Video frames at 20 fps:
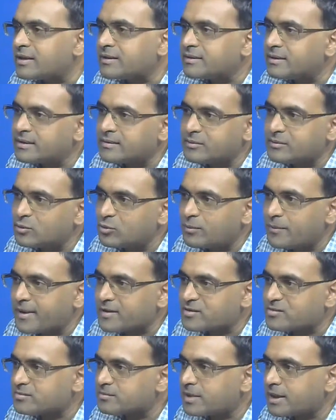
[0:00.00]
and then do
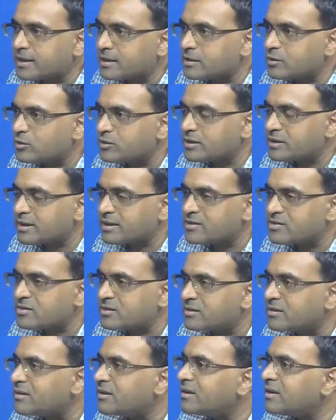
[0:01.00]
maximum likelihood
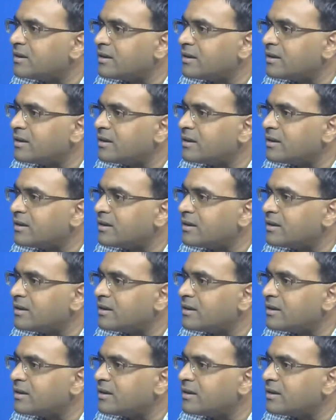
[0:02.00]
detection